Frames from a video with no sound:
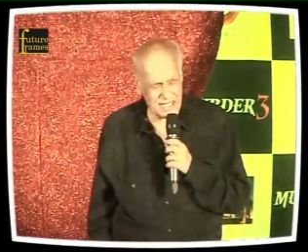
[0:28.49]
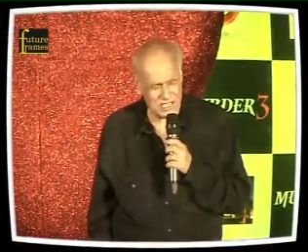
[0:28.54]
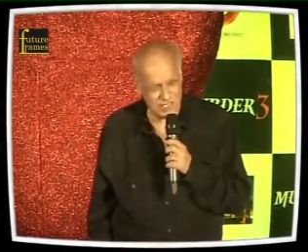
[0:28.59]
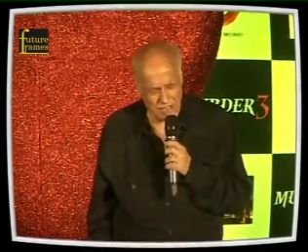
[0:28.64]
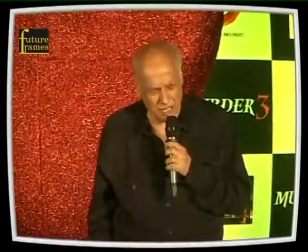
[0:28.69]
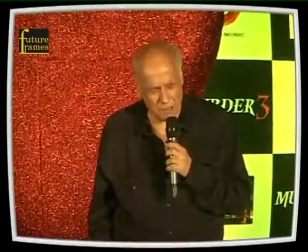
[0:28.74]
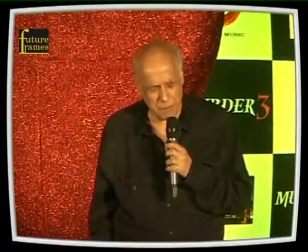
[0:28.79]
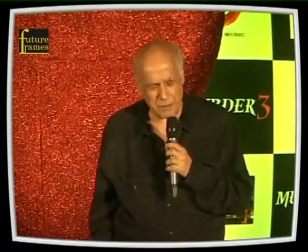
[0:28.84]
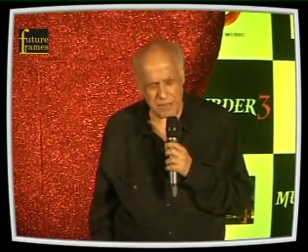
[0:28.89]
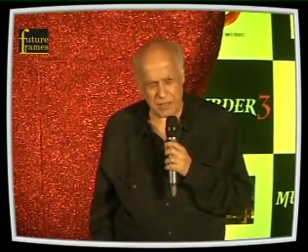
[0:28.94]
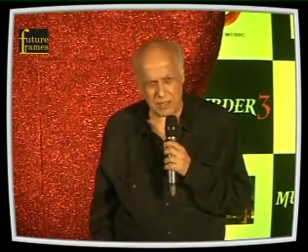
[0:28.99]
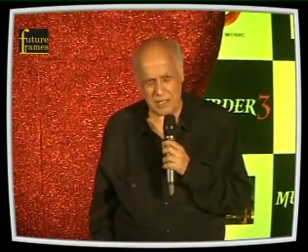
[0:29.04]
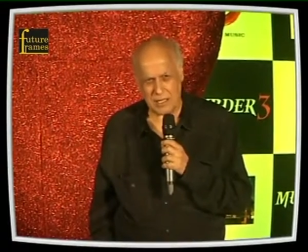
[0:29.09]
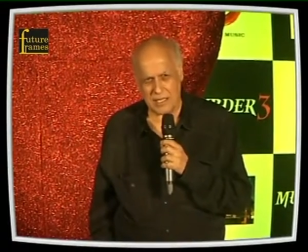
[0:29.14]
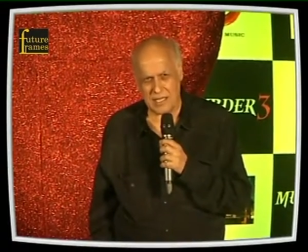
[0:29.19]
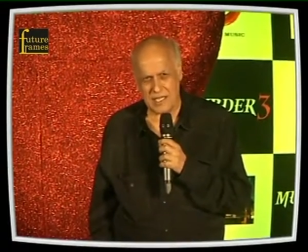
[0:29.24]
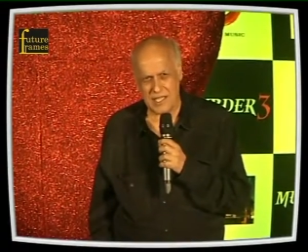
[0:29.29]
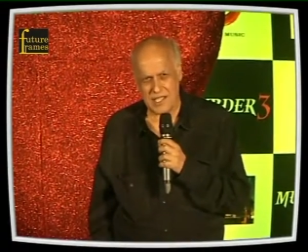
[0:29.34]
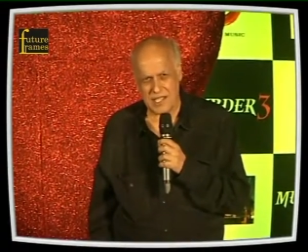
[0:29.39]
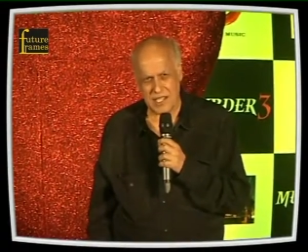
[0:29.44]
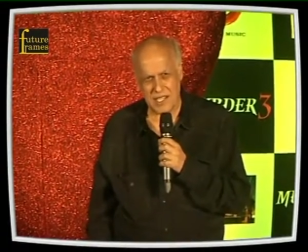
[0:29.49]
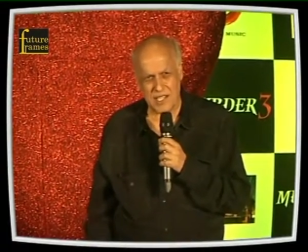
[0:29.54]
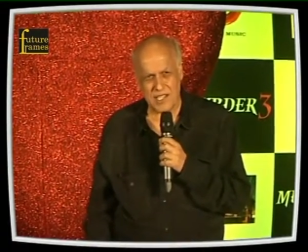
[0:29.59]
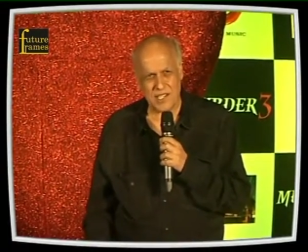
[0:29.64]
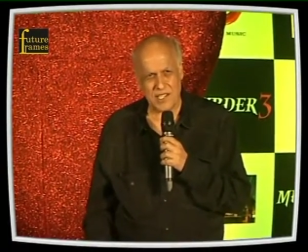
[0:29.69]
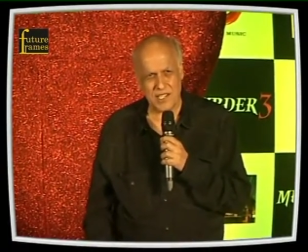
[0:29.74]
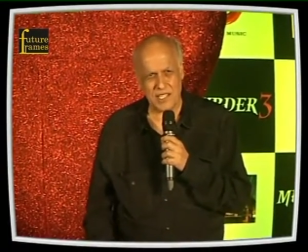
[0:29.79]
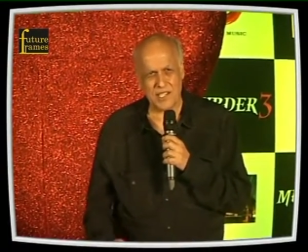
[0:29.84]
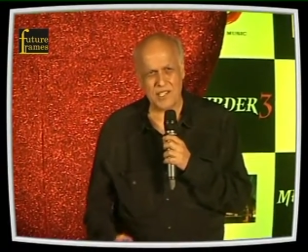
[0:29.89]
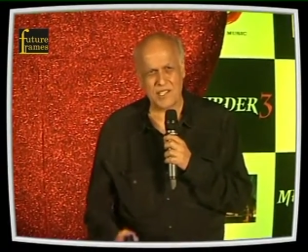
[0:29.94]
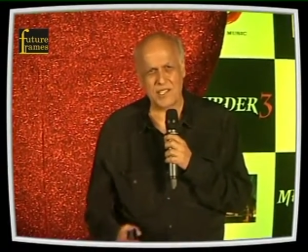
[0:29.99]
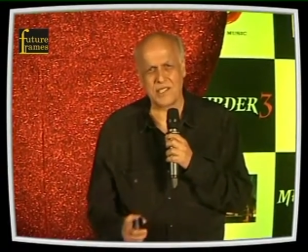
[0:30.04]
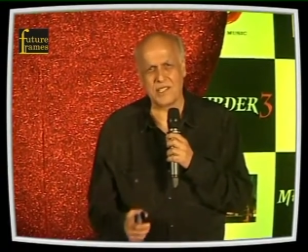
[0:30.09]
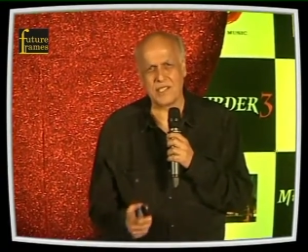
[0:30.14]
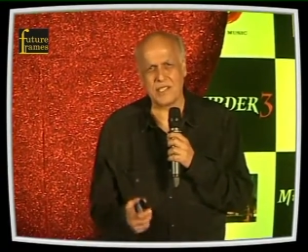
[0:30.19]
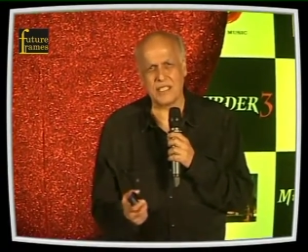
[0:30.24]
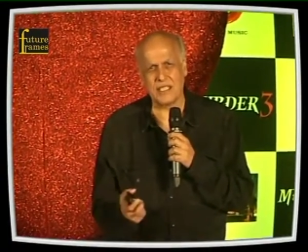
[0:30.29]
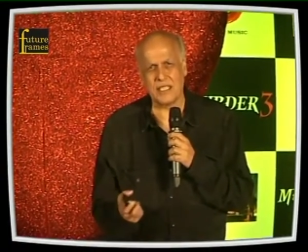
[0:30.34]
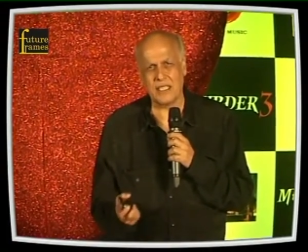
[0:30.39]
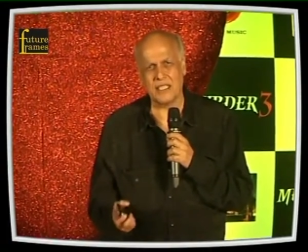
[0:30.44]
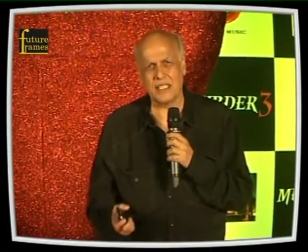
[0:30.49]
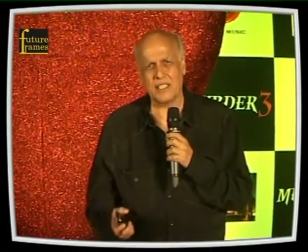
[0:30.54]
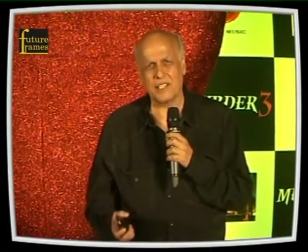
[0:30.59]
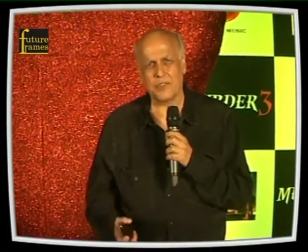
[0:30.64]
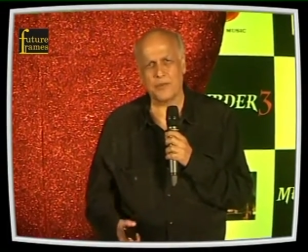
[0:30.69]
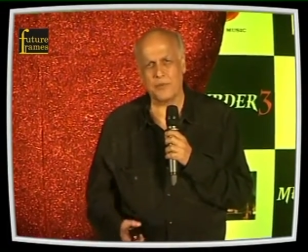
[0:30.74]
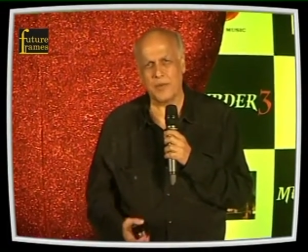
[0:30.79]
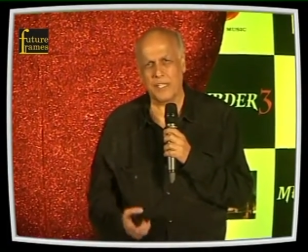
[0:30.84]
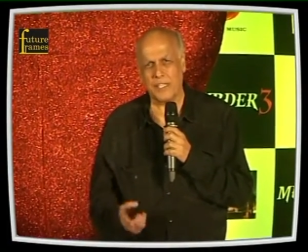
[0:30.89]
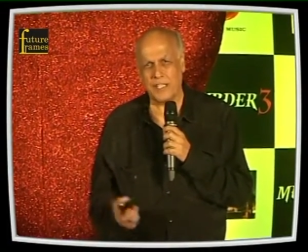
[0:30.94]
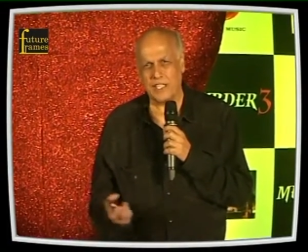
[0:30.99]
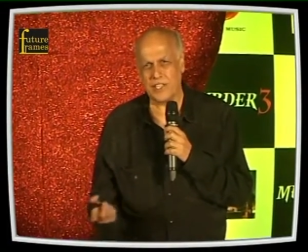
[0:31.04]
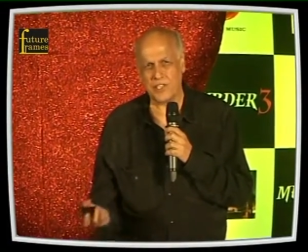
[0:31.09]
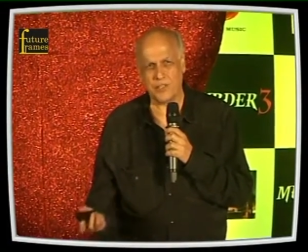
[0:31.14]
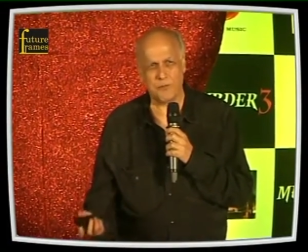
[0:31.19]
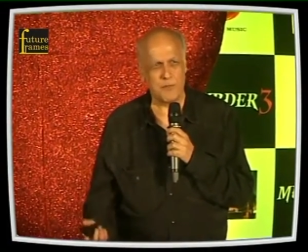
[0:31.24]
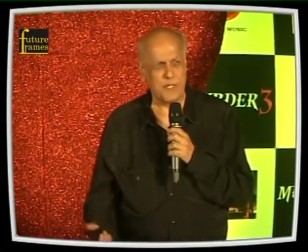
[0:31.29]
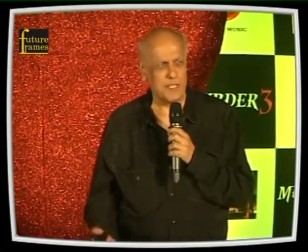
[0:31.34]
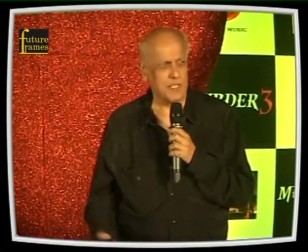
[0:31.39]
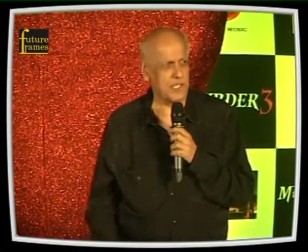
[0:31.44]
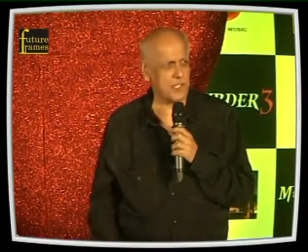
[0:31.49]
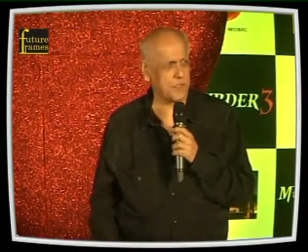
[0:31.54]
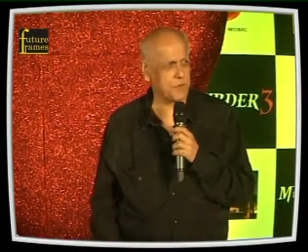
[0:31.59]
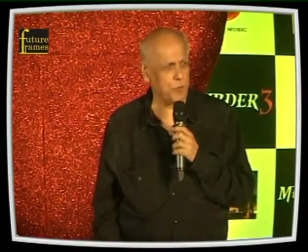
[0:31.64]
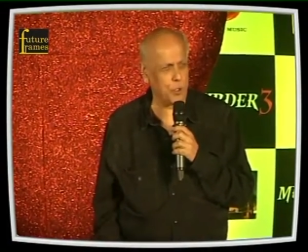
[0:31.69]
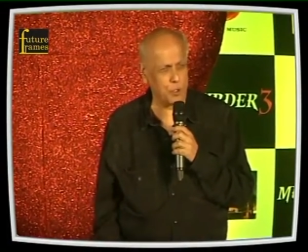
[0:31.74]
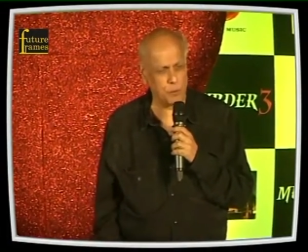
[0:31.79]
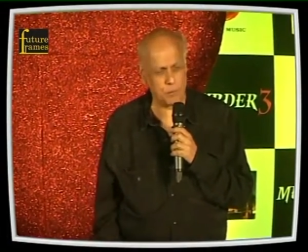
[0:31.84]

Examine its various